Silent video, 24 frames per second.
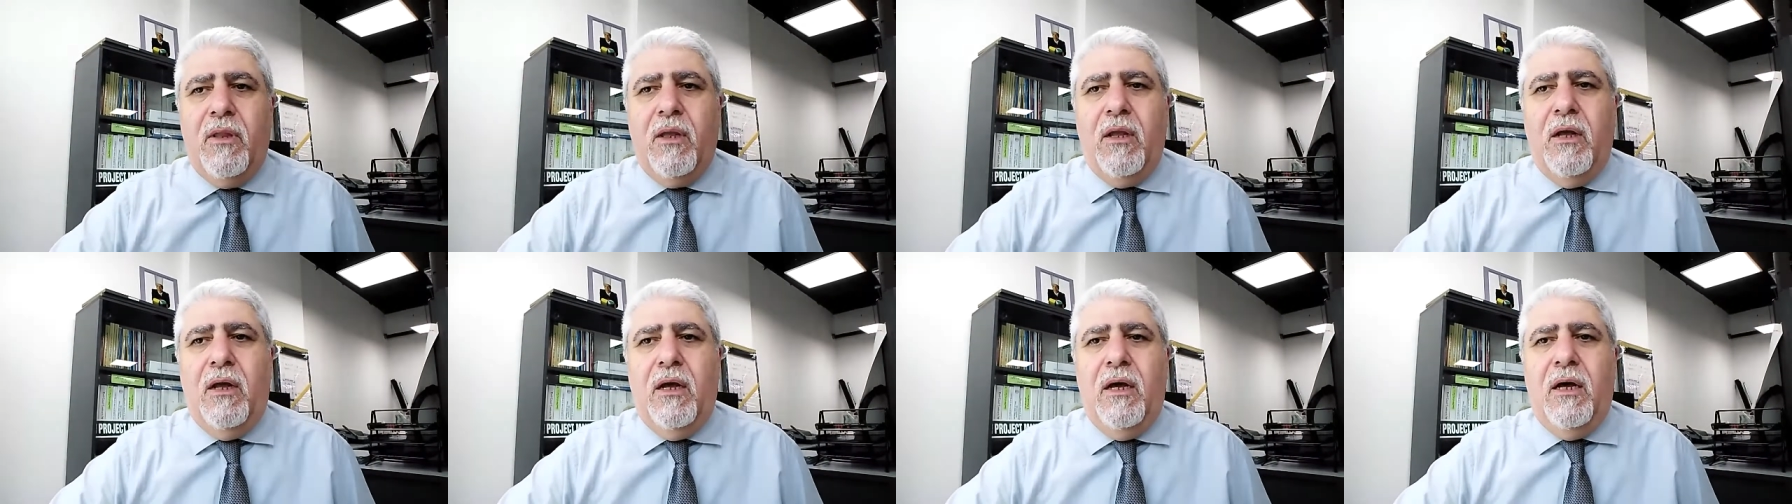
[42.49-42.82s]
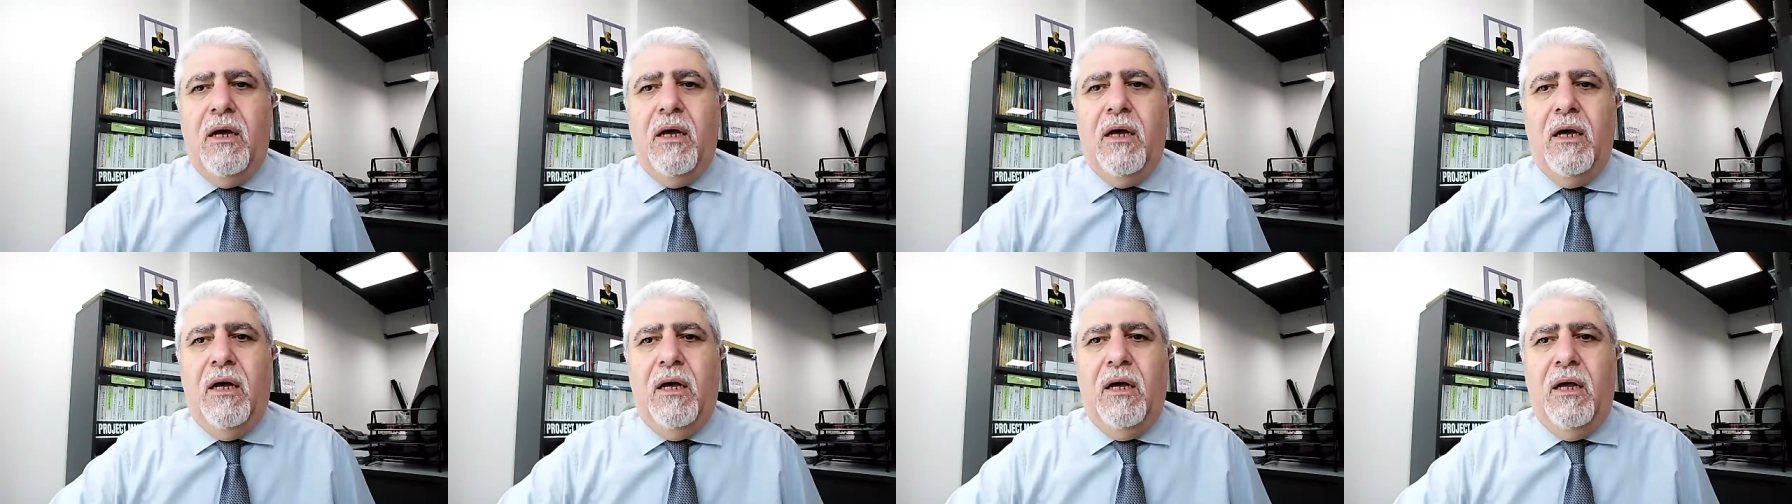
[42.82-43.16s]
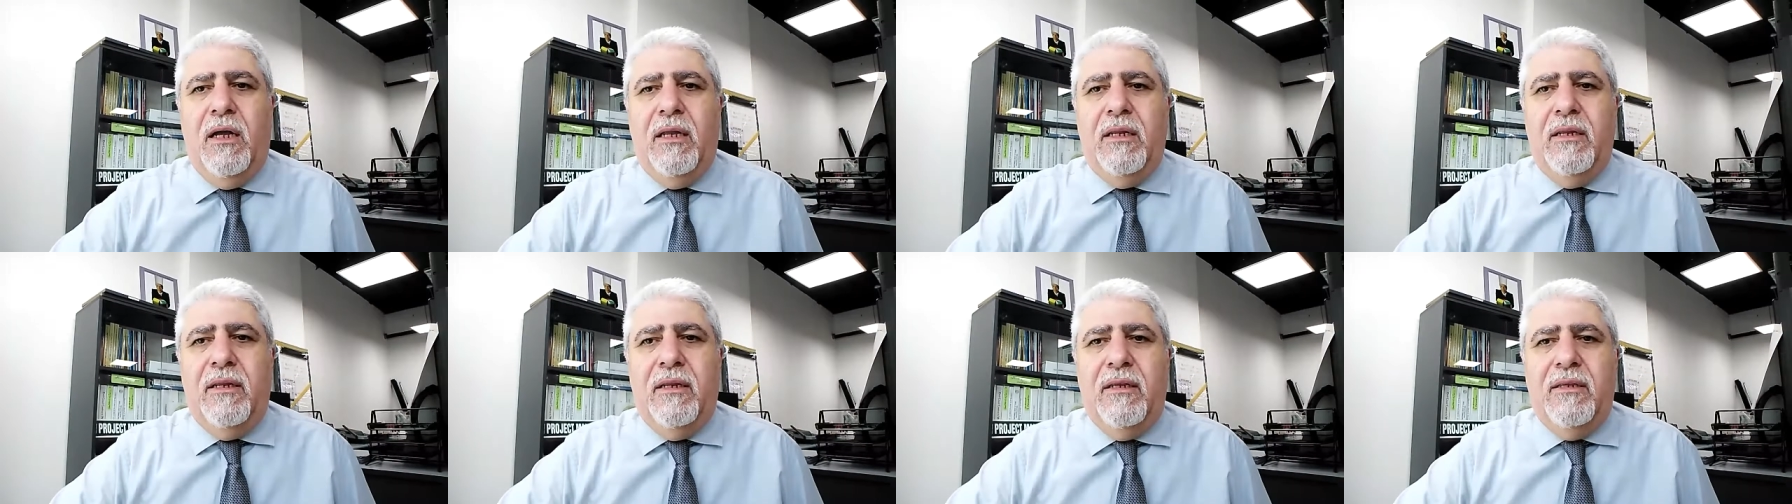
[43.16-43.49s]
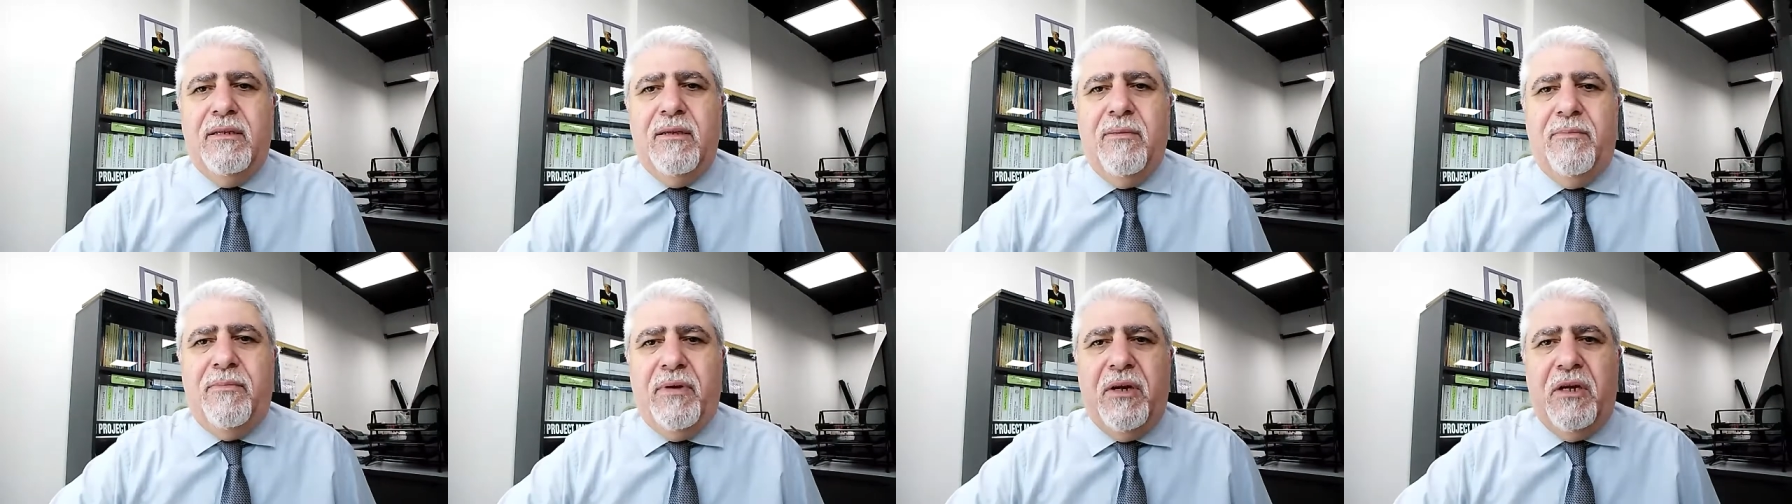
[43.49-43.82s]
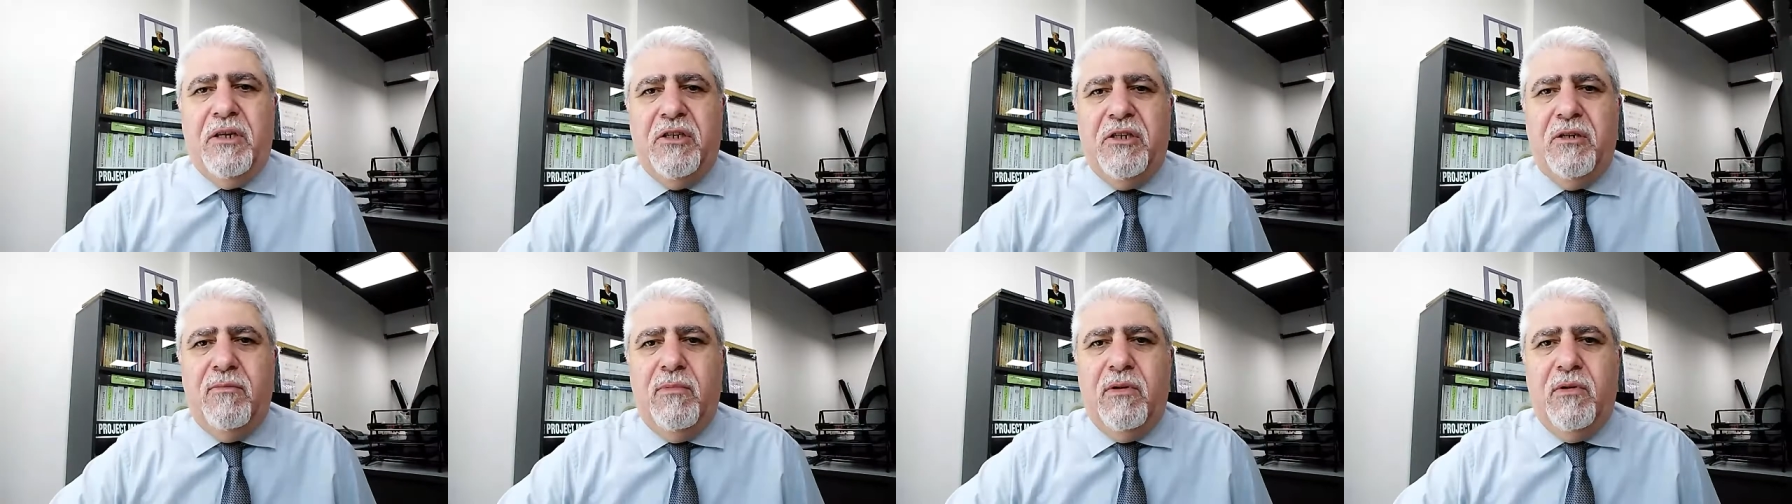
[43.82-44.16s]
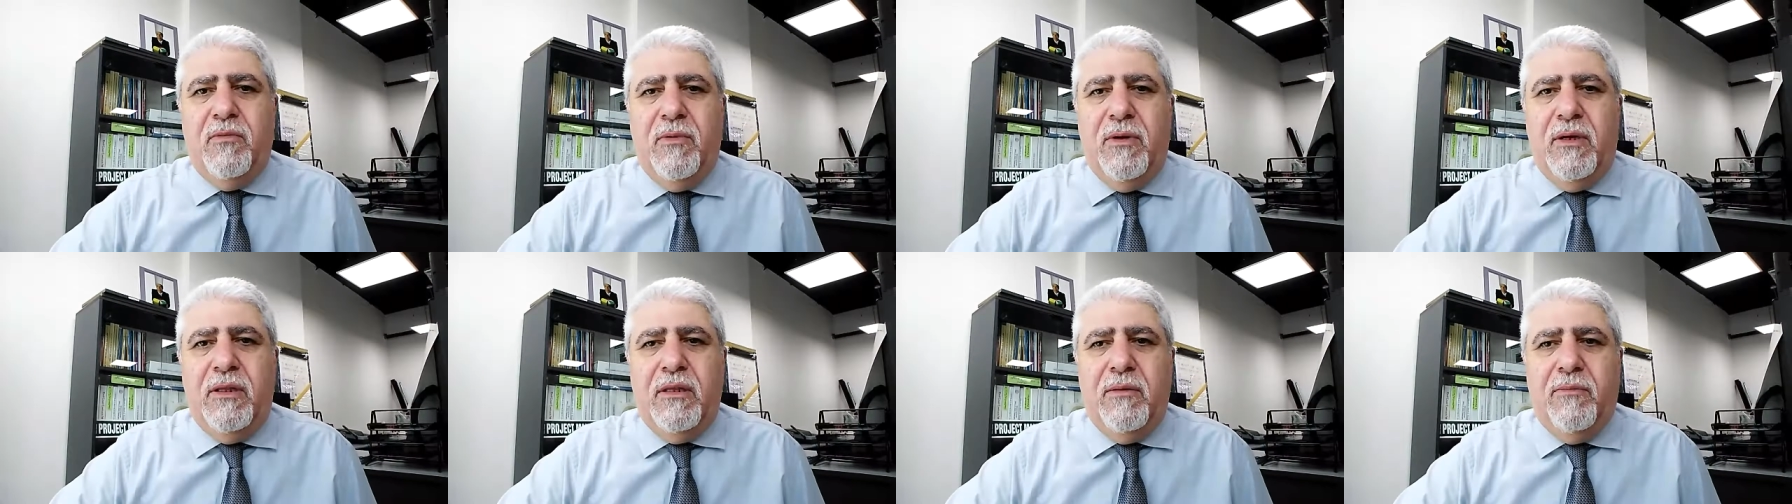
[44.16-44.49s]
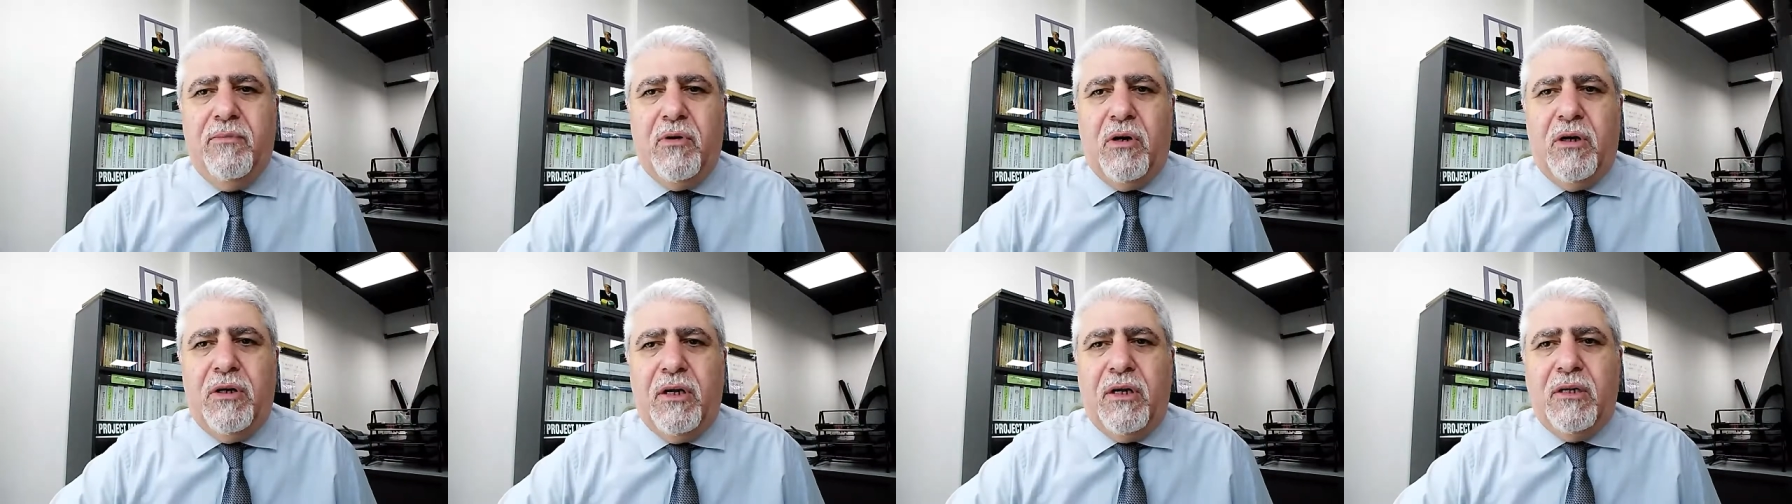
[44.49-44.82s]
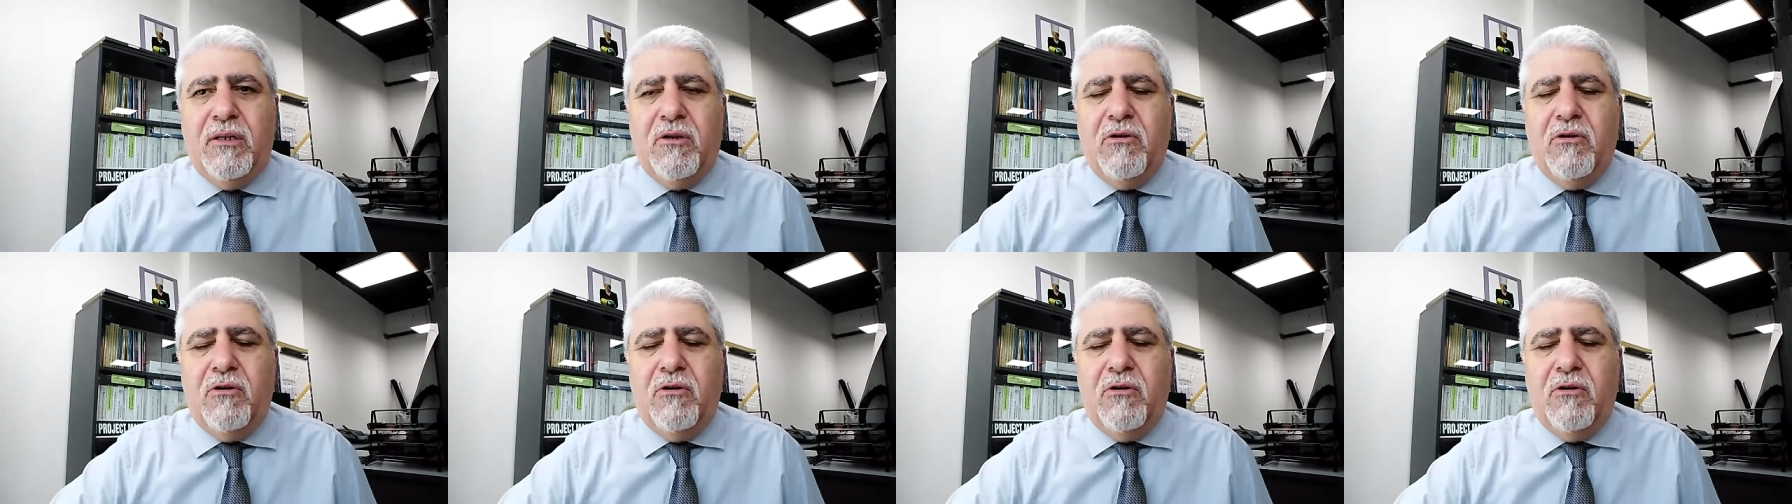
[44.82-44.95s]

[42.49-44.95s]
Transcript: uh, and the separation between the product